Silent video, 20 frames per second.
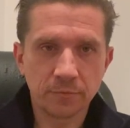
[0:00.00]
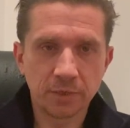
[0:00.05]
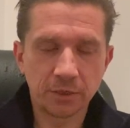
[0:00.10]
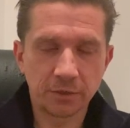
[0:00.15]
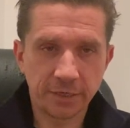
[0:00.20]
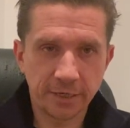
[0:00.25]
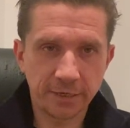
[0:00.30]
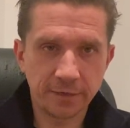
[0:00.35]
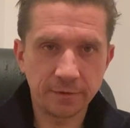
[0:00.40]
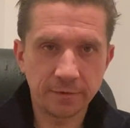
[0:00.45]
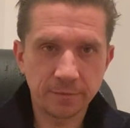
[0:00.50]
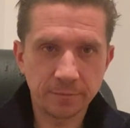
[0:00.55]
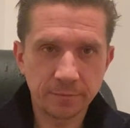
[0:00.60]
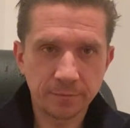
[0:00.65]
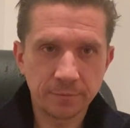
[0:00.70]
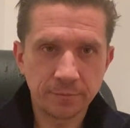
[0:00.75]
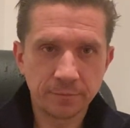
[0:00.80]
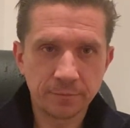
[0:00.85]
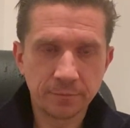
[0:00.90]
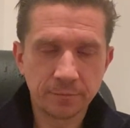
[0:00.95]
Okay?
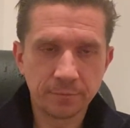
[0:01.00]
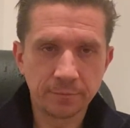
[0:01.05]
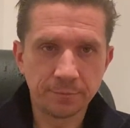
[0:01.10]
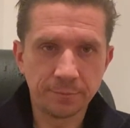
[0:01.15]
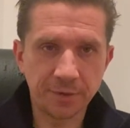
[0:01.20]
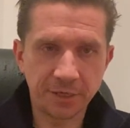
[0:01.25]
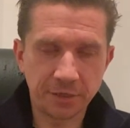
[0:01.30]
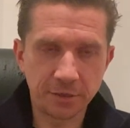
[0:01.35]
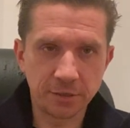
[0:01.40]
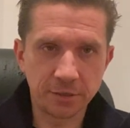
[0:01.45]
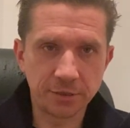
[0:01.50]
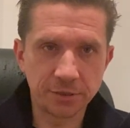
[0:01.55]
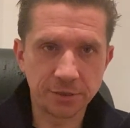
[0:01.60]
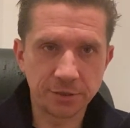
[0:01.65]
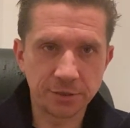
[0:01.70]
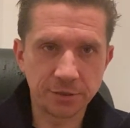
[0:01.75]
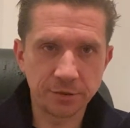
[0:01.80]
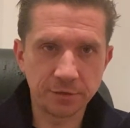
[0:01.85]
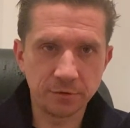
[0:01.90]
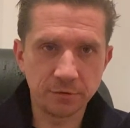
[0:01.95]

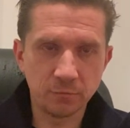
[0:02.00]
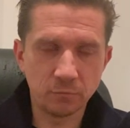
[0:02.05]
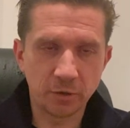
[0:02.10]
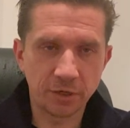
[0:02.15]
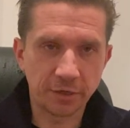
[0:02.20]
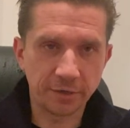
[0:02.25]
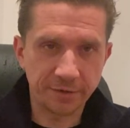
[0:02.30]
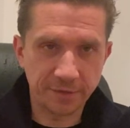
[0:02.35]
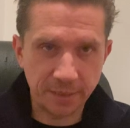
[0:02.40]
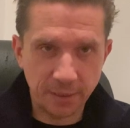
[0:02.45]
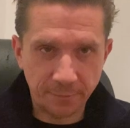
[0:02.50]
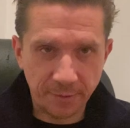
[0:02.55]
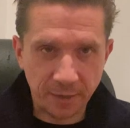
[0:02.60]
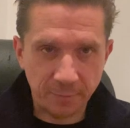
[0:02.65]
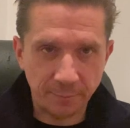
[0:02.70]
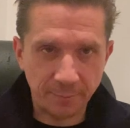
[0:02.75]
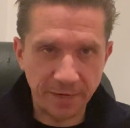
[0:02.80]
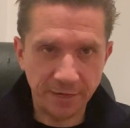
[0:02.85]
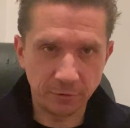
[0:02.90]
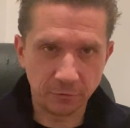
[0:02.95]
Because when I think
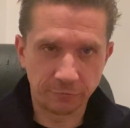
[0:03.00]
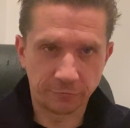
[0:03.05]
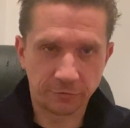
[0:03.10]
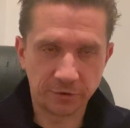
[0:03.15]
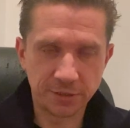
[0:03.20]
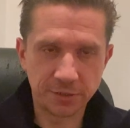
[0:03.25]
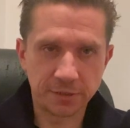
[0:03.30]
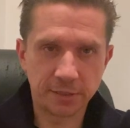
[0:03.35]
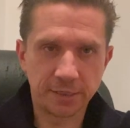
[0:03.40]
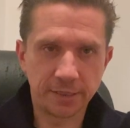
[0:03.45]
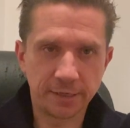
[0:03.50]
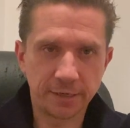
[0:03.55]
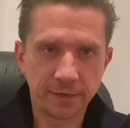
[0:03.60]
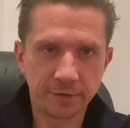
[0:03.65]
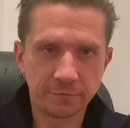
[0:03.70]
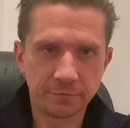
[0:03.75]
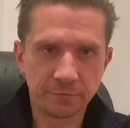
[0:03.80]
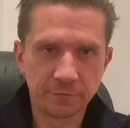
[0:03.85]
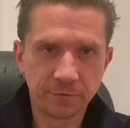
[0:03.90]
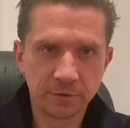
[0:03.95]
about male friends I have,
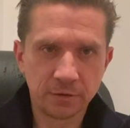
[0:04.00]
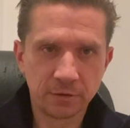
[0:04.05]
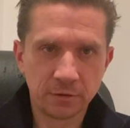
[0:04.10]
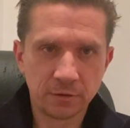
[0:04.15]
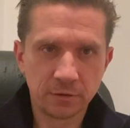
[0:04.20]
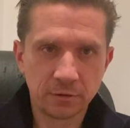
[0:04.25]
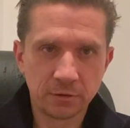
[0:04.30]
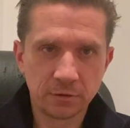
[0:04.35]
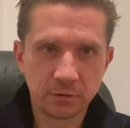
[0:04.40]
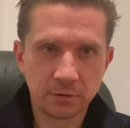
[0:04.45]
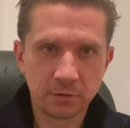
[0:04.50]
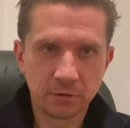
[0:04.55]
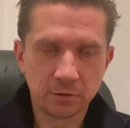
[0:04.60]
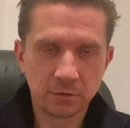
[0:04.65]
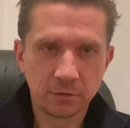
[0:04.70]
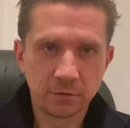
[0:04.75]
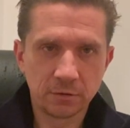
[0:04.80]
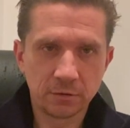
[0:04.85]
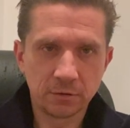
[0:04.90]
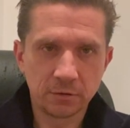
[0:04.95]

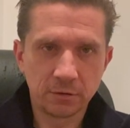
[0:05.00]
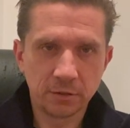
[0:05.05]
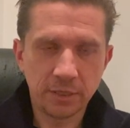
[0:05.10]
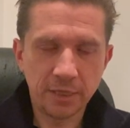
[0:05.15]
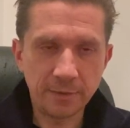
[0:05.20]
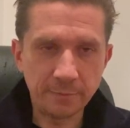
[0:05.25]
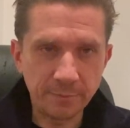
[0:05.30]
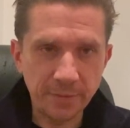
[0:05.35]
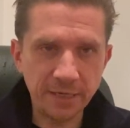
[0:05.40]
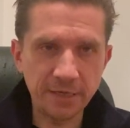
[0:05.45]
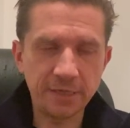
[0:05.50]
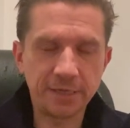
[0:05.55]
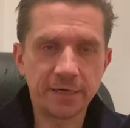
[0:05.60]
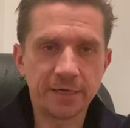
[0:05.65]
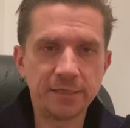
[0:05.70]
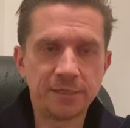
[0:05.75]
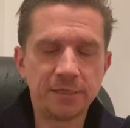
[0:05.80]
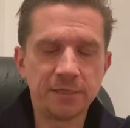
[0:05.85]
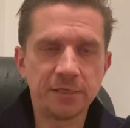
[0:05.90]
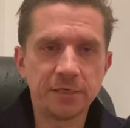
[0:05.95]
in many
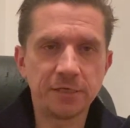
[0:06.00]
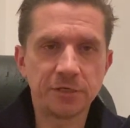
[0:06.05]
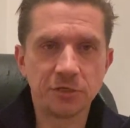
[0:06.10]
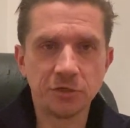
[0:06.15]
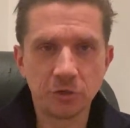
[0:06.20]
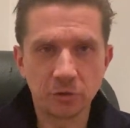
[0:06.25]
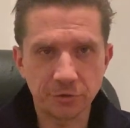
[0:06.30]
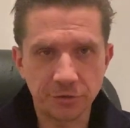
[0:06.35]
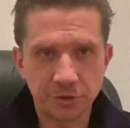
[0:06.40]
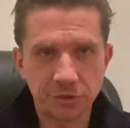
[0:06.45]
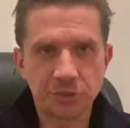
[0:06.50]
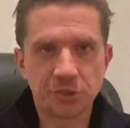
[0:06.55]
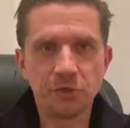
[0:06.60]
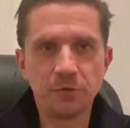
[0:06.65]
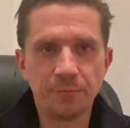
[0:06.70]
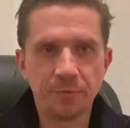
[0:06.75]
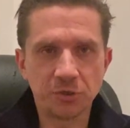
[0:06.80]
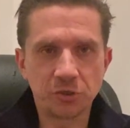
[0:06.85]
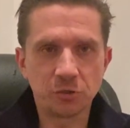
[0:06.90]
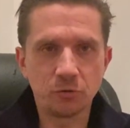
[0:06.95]
cases it's not the
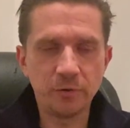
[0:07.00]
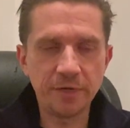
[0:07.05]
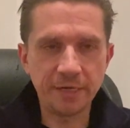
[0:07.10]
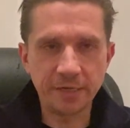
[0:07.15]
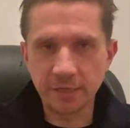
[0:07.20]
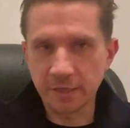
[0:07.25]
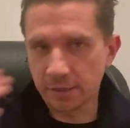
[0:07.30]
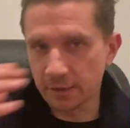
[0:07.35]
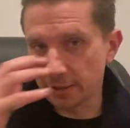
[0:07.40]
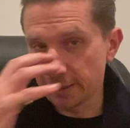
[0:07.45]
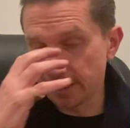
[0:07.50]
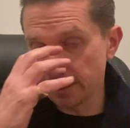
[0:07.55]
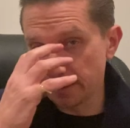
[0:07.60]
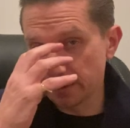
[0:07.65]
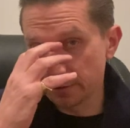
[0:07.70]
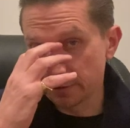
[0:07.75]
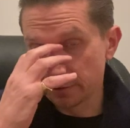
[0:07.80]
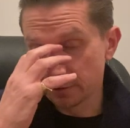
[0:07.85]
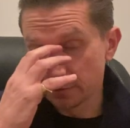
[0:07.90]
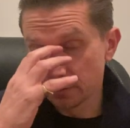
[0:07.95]
super squeaky
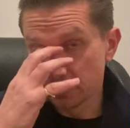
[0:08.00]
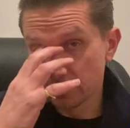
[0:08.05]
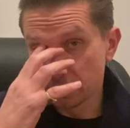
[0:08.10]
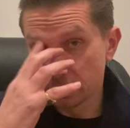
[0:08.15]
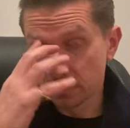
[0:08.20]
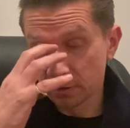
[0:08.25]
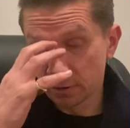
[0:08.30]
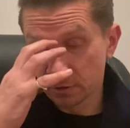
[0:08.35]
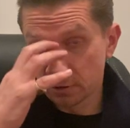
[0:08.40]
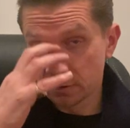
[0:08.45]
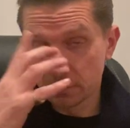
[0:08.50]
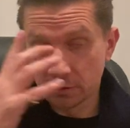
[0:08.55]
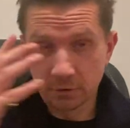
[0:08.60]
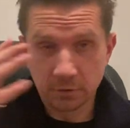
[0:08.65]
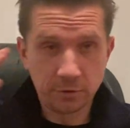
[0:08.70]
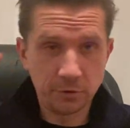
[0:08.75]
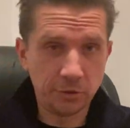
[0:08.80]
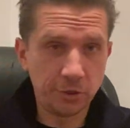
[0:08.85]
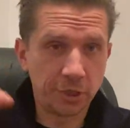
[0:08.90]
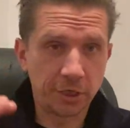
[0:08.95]
clean,
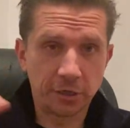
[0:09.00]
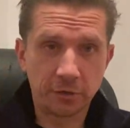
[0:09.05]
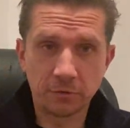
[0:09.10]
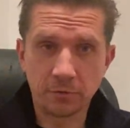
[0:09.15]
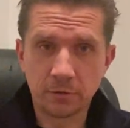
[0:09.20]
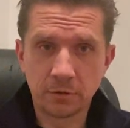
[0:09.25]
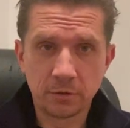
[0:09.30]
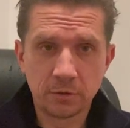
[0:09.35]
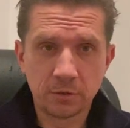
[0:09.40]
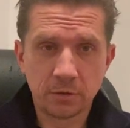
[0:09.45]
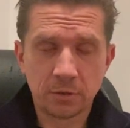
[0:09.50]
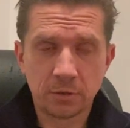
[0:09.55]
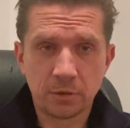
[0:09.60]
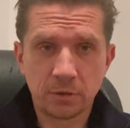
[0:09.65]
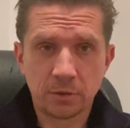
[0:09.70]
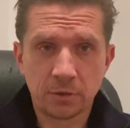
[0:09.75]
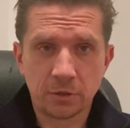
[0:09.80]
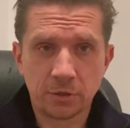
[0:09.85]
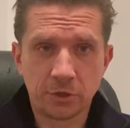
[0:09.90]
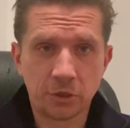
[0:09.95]
you know,
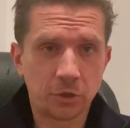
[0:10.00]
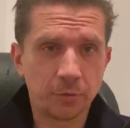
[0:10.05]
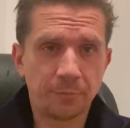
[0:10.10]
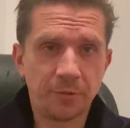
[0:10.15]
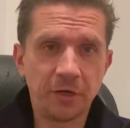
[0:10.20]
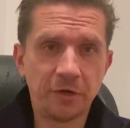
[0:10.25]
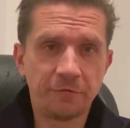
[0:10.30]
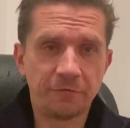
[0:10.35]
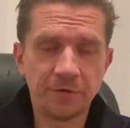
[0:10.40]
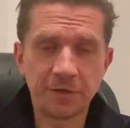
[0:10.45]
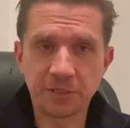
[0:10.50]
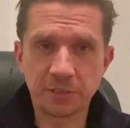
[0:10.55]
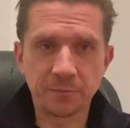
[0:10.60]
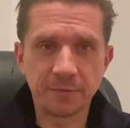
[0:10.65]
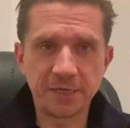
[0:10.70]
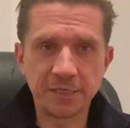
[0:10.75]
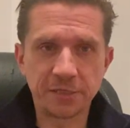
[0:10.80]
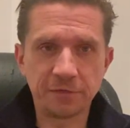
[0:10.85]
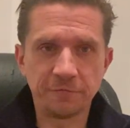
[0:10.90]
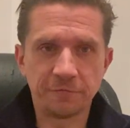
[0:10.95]
got a perfect,
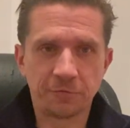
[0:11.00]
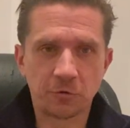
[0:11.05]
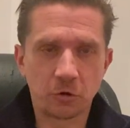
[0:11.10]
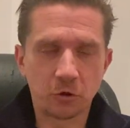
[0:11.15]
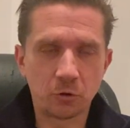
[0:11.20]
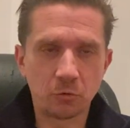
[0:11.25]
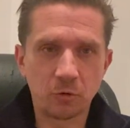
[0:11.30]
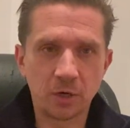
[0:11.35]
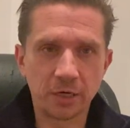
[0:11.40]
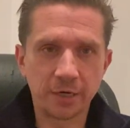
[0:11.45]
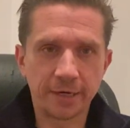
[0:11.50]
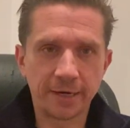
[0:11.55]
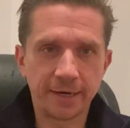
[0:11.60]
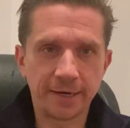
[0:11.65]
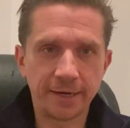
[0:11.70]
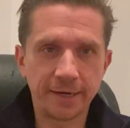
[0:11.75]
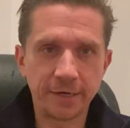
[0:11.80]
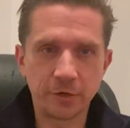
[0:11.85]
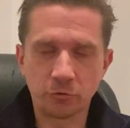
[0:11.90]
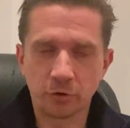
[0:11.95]
amazing
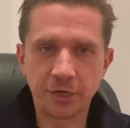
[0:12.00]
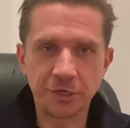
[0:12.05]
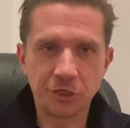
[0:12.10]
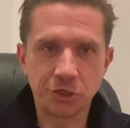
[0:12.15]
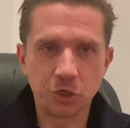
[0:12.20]
401k, great